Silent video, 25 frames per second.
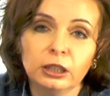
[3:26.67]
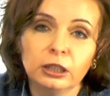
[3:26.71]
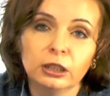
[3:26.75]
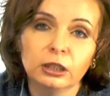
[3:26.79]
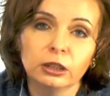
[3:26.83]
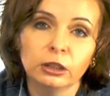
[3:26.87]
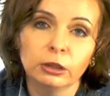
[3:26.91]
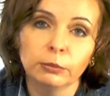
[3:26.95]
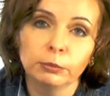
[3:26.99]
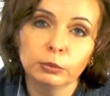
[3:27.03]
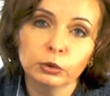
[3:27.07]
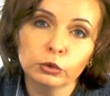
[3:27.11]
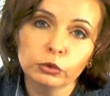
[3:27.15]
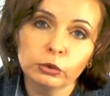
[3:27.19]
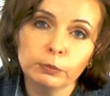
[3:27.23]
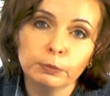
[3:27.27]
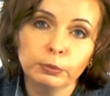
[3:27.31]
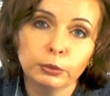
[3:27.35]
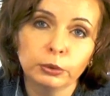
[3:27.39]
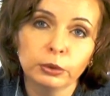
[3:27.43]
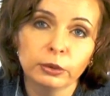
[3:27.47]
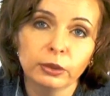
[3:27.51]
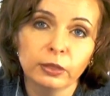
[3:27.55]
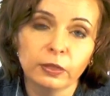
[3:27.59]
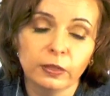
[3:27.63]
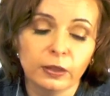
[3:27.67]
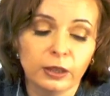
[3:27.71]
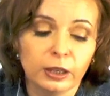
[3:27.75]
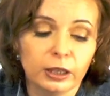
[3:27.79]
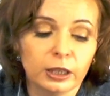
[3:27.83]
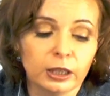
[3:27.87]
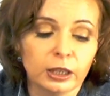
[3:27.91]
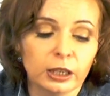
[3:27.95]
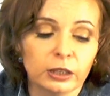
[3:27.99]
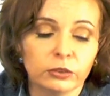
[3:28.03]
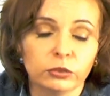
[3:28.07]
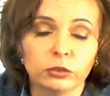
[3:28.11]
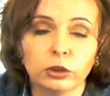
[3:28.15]
the most important thing
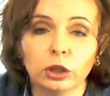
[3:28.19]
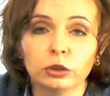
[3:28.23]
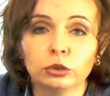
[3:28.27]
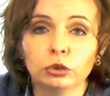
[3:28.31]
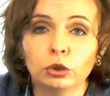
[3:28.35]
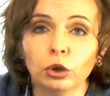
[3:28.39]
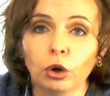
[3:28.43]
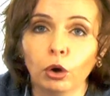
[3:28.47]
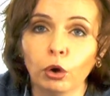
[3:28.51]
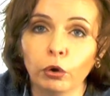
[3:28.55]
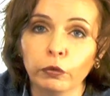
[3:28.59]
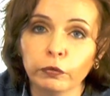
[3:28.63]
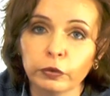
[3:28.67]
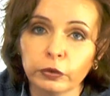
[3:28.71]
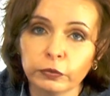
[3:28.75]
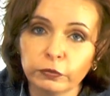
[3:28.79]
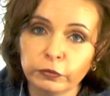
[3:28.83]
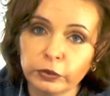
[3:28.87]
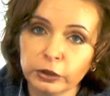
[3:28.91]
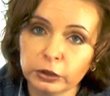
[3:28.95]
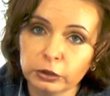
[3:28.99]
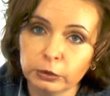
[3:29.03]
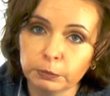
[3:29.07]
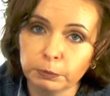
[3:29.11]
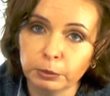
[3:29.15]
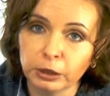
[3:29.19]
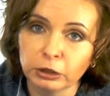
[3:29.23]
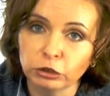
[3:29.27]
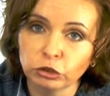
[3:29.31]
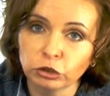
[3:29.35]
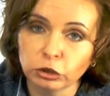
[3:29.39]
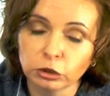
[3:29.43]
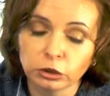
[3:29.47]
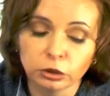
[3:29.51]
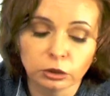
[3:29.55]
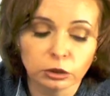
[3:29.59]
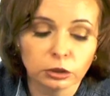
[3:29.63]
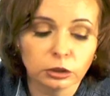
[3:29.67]
is not to overfill the pressure
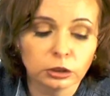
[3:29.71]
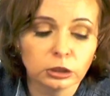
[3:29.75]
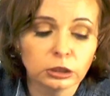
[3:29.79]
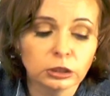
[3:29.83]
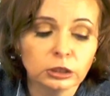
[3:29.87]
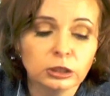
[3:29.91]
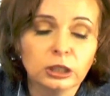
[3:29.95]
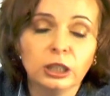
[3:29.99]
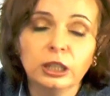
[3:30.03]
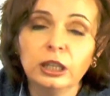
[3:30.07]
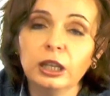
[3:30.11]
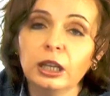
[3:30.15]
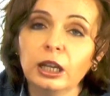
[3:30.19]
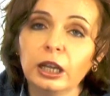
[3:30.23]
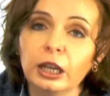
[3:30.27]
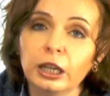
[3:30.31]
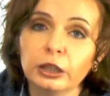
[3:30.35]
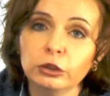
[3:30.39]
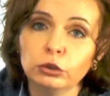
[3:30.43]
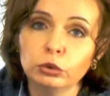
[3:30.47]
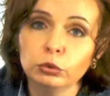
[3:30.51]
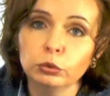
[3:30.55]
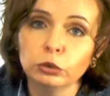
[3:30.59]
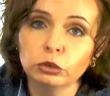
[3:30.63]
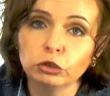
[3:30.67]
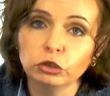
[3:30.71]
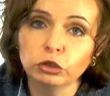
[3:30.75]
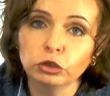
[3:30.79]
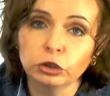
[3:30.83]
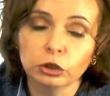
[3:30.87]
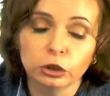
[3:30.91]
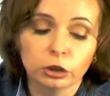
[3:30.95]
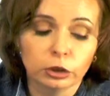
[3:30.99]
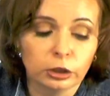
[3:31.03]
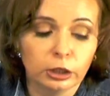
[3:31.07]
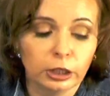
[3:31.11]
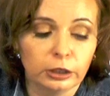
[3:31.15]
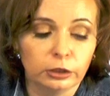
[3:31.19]
cooker and to
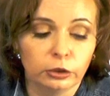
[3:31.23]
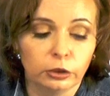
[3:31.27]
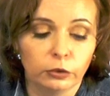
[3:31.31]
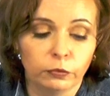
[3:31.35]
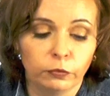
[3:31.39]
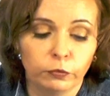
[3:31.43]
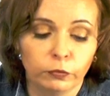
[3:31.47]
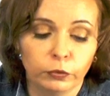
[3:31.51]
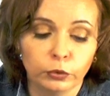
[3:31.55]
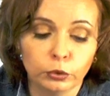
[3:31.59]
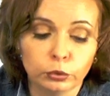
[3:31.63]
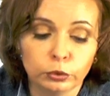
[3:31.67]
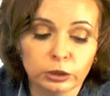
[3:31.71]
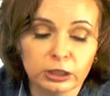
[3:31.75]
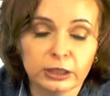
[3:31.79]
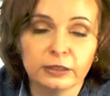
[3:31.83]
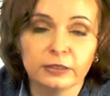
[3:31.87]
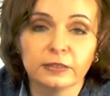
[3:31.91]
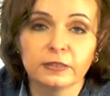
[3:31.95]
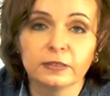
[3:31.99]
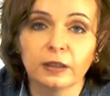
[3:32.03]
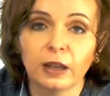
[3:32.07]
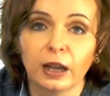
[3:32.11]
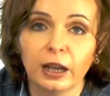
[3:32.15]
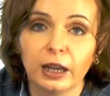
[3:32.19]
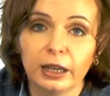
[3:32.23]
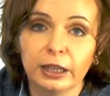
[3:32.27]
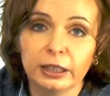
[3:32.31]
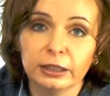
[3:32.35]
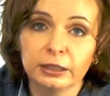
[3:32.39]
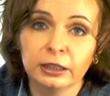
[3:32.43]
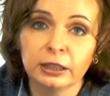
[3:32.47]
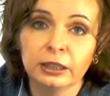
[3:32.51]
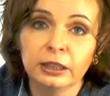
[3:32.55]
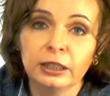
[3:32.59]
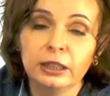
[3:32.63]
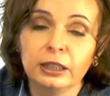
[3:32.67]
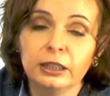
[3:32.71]
ensure that the food inside
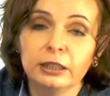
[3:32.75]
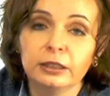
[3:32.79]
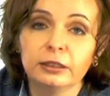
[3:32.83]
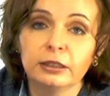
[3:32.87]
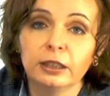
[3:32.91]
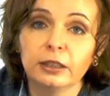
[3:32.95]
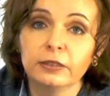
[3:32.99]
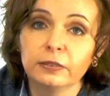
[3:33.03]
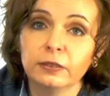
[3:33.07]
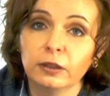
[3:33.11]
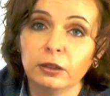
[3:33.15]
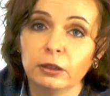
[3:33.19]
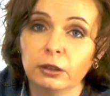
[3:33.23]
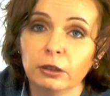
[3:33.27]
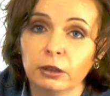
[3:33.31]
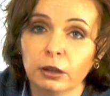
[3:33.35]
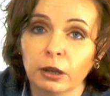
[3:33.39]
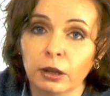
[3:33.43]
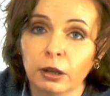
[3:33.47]
doesn't